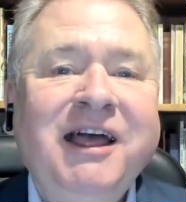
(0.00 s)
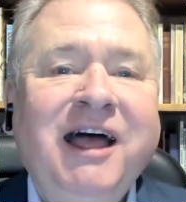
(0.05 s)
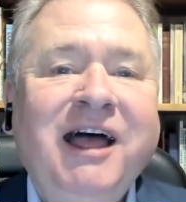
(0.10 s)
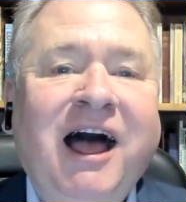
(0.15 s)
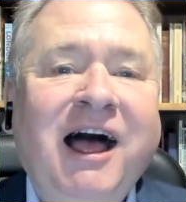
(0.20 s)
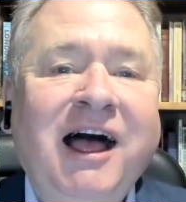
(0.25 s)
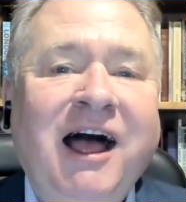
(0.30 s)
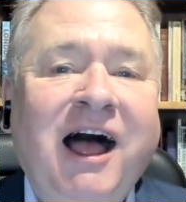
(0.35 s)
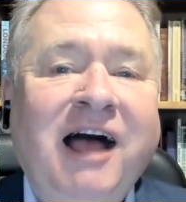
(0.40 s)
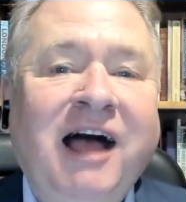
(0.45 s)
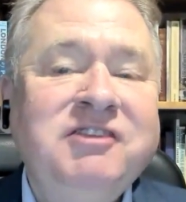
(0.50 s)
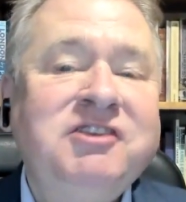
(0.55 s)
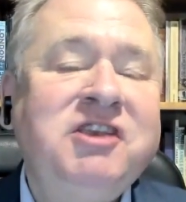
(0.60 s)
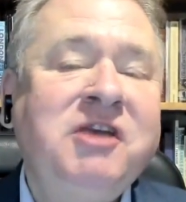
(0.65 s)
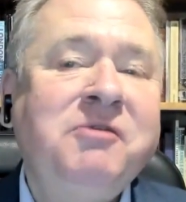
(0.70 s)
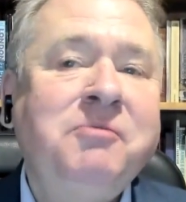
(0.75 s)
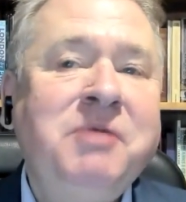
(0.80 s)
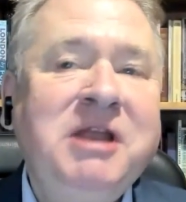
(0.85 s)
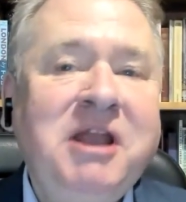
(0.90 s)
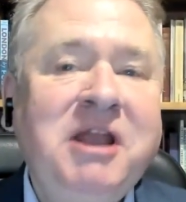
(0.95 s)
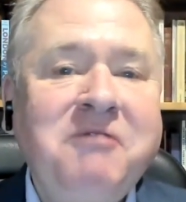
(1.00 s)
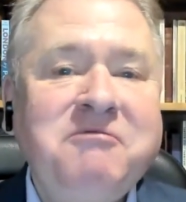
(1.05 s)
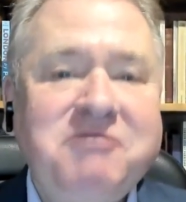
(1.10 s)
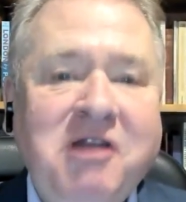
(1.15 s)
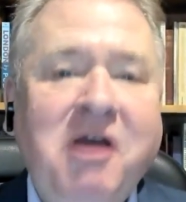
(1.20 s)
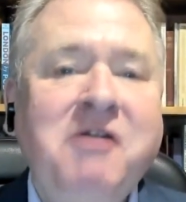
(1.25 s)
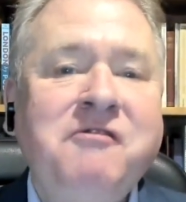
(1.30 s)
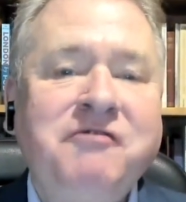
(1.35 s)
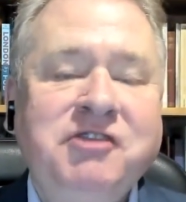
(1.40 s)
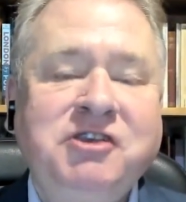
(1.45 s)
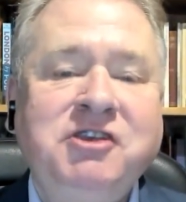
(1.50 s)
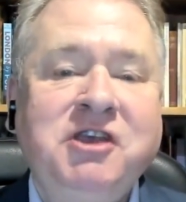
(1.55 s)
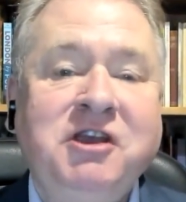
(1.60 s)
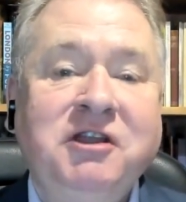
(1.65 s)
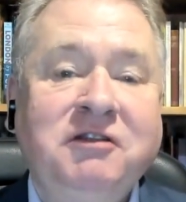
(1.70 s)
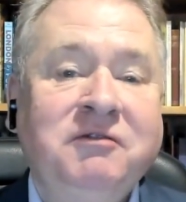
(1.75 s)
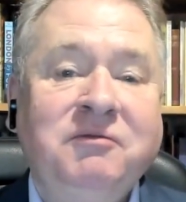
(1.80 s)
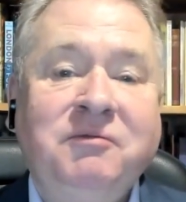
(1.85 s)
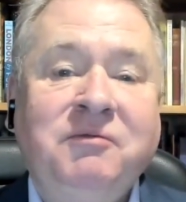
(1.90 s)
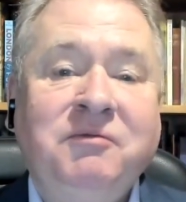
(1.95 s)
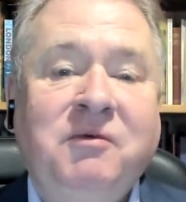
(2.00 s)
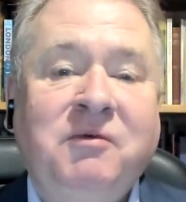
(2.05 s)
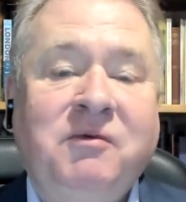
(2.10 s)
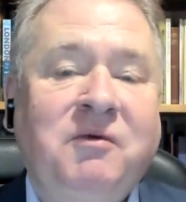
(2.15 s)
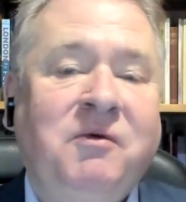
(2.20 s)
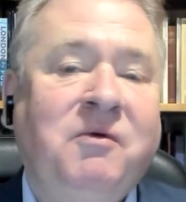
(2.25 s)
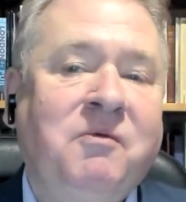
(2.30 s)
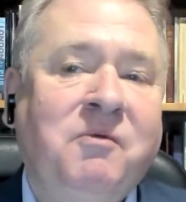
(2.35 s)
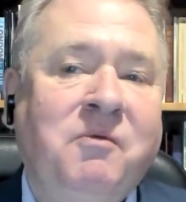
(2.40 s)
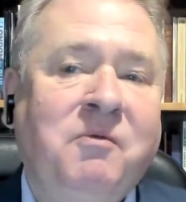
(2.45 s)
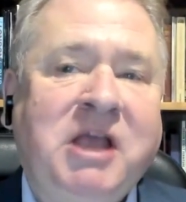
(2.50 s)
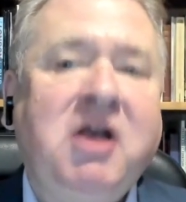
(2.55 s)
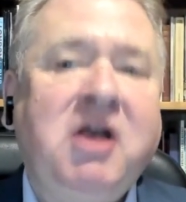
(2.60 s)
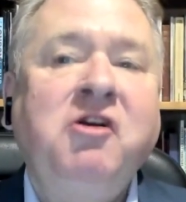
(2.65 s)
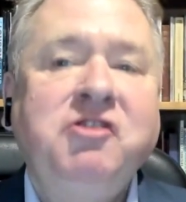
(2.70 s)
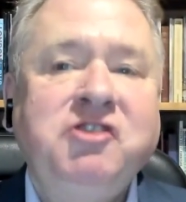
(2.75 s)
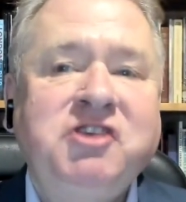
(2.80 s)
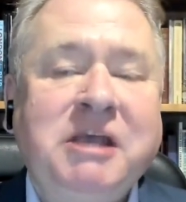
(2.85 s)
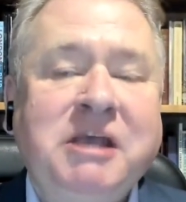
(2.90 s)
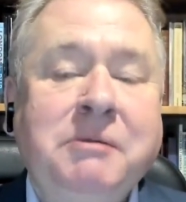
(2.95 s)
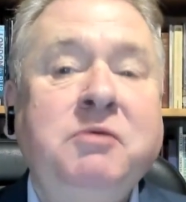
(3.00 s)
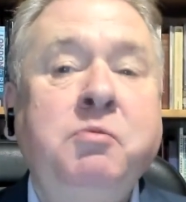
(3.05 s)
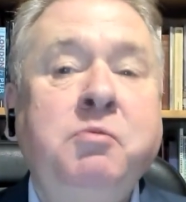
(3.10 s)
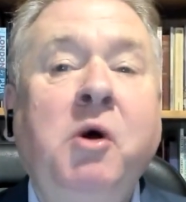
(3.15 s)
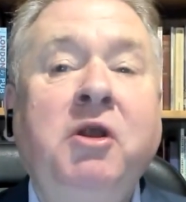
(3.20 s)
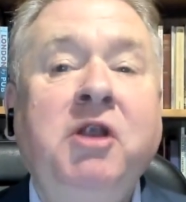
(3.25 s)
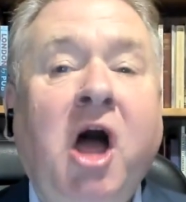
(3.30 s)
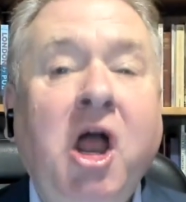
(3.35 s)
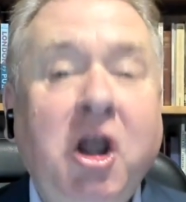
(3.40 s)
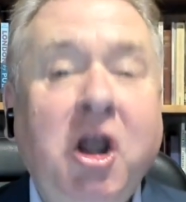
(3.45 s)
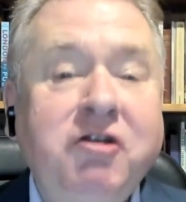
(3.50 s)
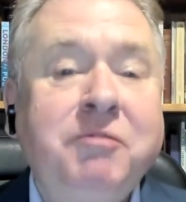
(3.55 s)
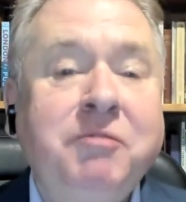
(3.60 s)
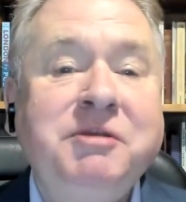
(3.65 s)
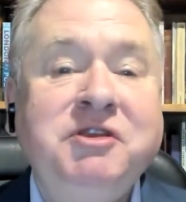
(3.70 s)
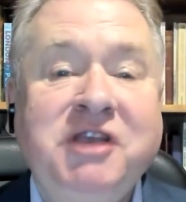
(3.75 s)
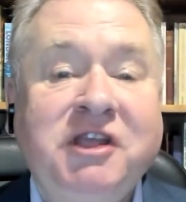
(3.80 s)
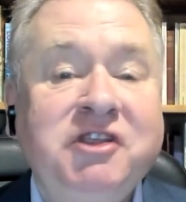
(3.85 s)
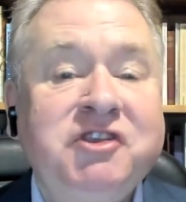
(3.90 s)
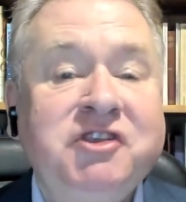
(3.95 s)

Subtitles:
And so we don't know for certain. We can't say with 100%